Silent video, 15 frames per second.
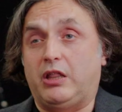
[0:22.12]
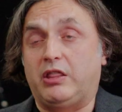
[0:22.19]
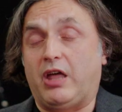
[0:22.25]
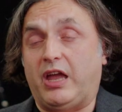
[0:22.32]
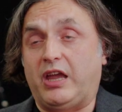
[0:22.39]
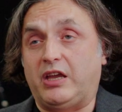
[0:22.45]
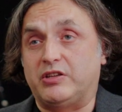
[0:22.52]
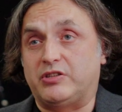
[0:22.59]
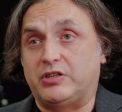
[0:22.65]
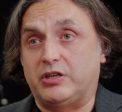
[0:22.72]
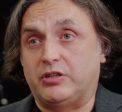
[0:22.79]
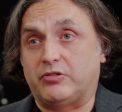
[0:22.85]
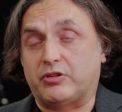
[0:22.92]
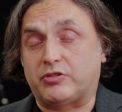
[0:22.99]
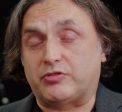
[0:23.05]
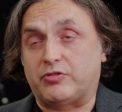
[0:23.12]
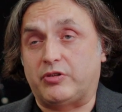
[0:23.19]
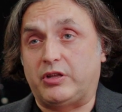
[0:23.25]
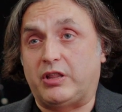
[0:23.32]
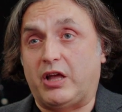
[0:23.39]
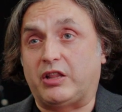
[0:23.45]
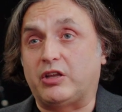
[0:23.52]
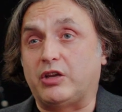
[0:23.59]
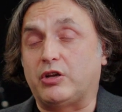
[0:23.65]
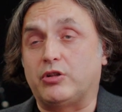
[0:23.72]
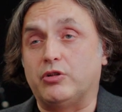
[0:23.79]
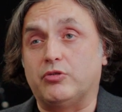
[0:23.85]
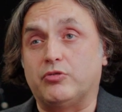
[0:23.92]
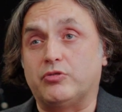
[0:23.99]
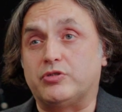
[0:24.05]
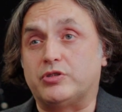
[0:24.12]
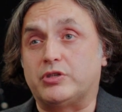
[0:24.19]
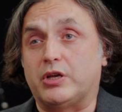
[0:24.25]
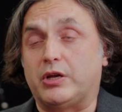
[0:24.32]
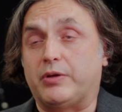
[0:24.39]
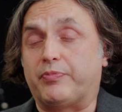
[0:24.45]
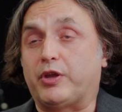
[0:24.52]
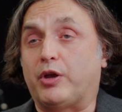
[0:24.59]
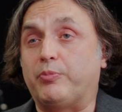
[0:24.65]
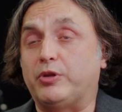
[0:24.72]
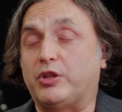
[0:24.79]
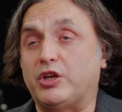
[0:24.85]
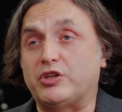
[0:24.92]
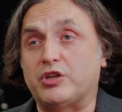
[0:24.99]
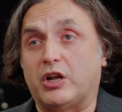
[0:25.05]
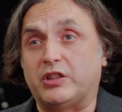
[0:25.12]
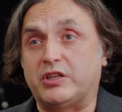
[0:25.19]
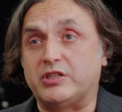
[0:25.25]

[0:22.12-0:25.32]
in the AEC industry that includes um, computational